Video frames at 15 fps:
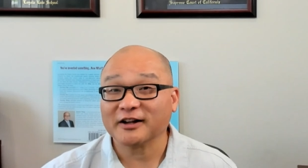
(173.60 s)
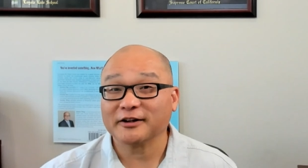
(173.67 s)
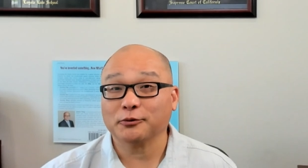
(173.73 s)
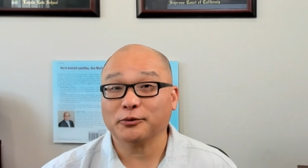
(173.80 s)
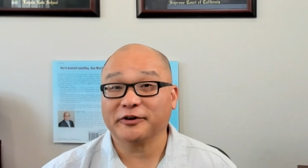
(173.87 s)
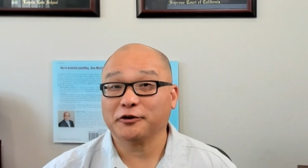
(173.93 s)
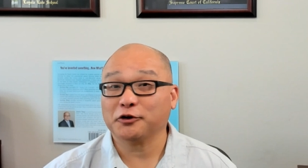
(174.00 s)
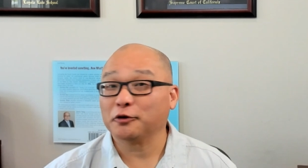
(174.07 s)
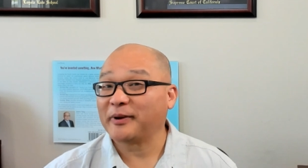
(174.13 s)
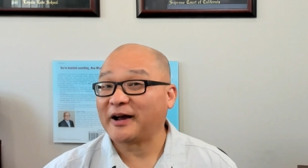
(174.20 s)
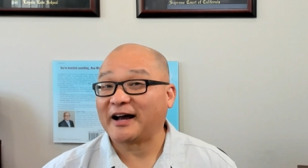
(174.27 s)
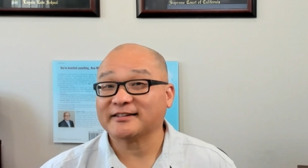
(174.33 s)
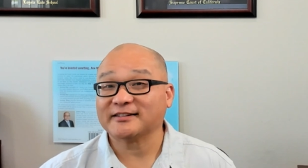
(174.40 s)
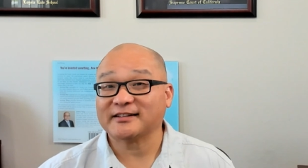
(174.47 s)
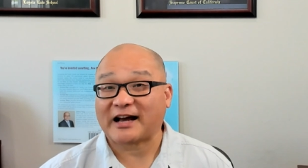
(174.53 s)
with your
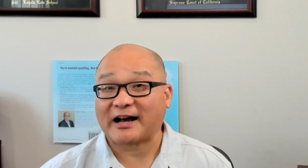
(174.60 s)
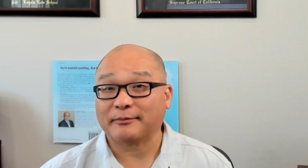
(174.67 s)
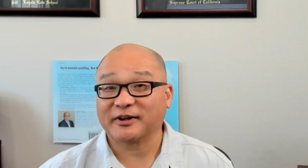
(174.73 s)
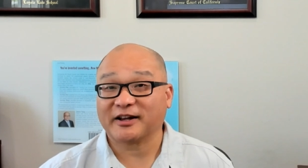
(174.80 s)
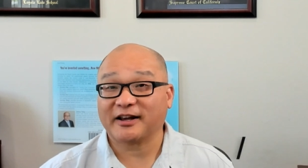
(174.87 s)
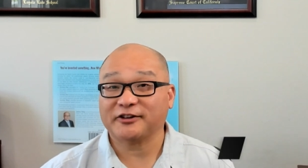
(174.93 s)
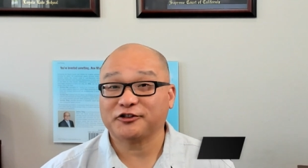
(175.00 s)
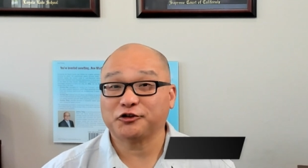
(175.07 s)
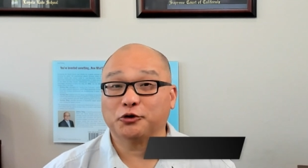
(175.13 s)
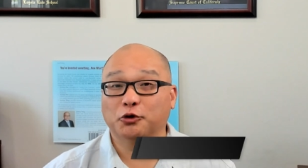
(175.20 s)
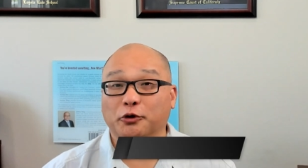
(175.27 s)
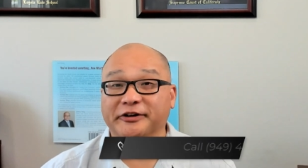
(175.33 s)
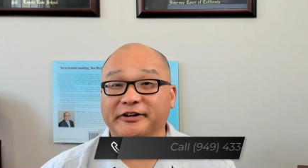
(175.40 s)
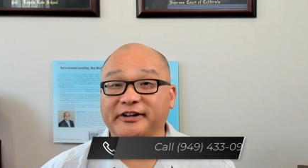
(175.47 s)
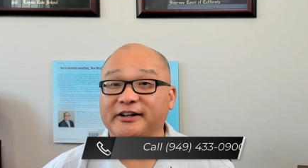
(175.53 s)
patent application
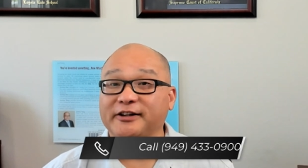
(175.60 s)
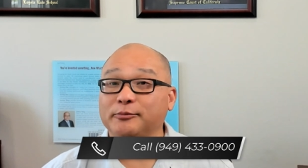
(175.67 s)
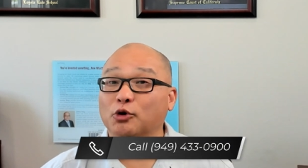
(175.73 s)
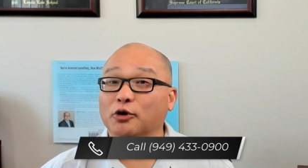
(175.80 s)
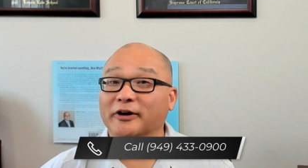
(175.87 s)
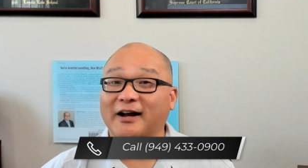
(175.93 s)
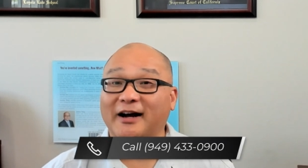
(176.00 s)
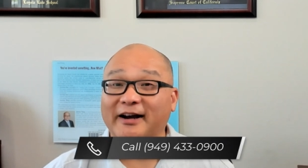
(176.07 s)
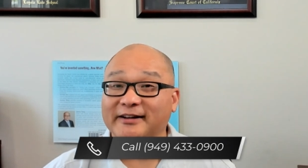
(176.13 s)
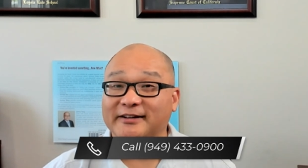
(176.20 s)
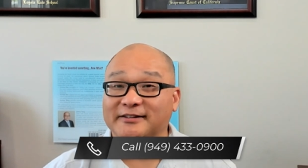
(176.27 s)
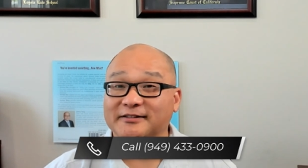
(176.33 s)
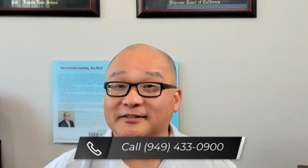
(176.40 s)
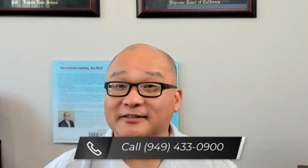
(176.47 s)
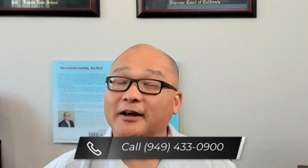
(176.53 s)
or need more
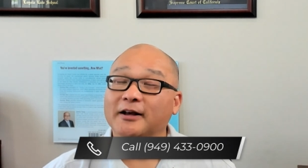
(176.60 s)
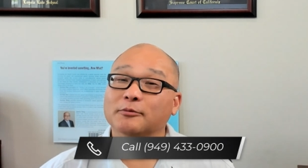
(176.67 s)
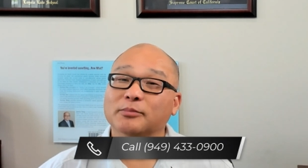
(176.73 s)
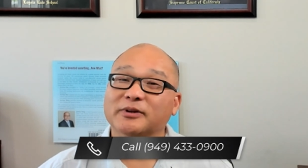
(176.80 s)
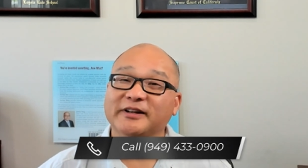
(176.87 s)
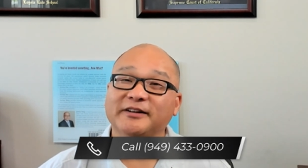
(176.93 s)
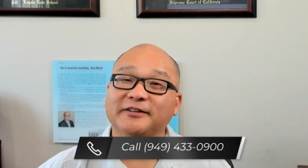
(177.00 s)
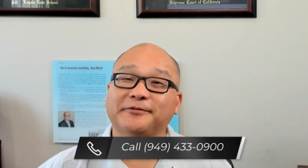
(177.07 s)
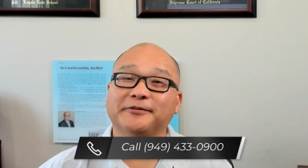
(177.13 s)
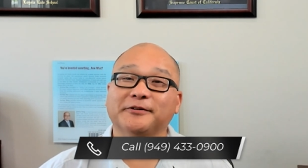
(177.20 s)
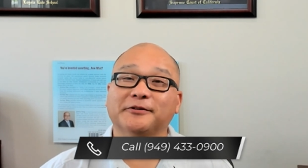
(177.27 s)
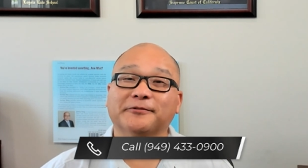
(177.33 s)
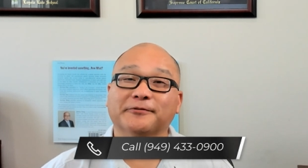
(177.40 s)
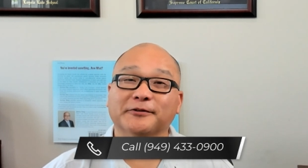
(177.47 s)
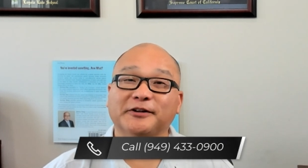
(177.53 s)
guidance, please
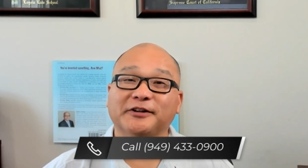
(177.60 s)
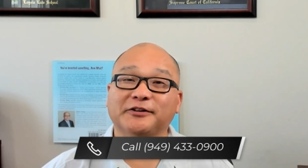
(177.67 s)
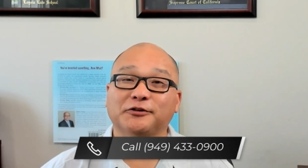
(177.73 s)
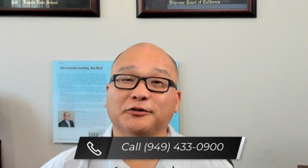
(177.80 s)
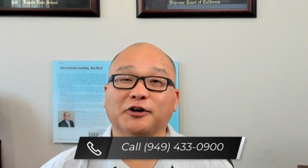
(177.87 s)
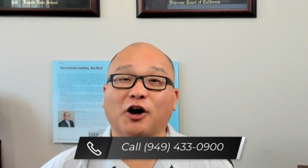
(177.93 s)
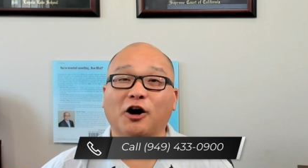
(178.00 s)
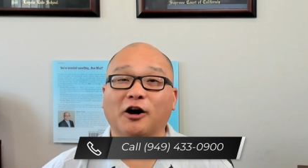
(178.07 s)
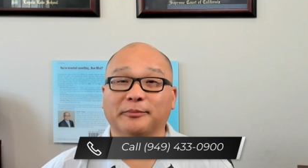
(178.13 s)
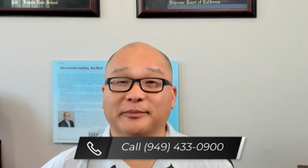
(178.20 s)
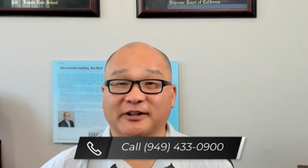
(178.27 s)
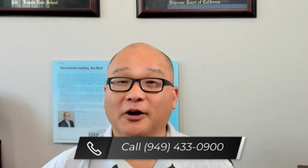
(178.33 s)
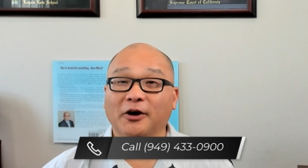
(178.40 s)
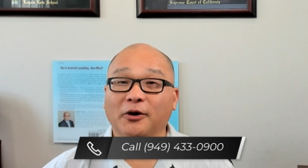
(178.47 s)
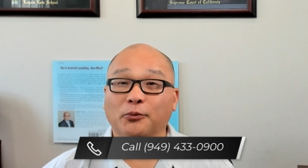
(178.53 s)
feel free to call
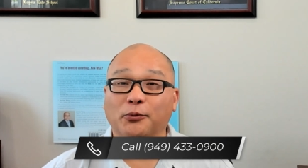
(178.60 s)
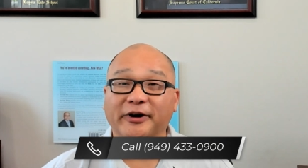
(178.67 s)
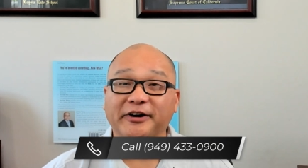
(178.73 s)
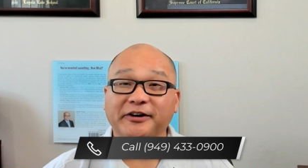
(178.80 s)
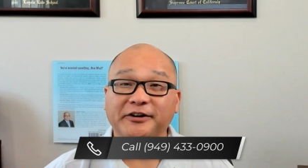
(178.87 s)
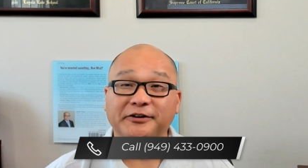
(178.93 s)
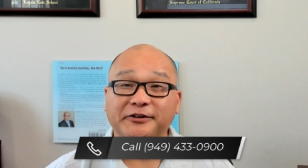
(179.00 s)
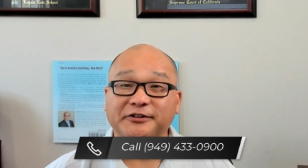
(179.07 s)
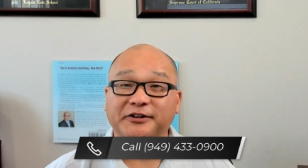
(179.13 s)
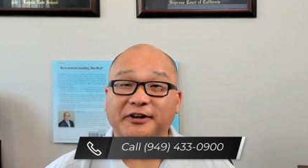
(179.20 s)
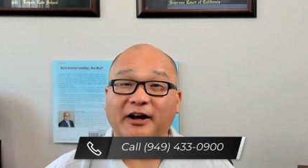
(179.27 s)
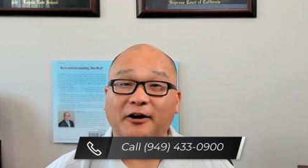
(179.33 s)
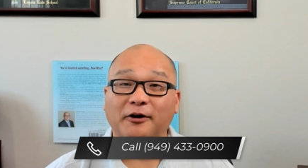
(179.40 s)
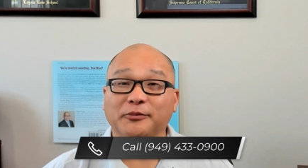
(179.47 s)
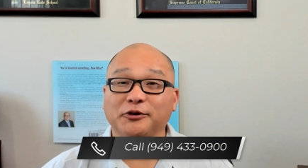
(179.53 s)
me. We're here to
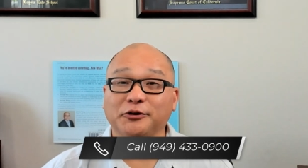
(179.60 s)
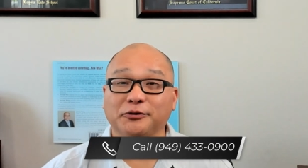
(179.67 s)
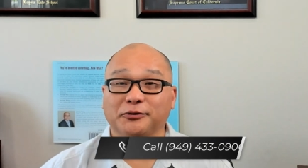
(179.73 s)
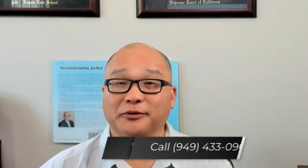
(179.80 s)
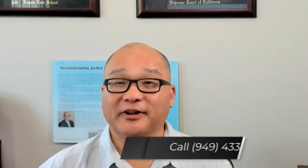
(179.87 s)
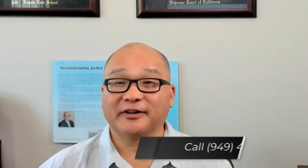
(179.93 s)
help you get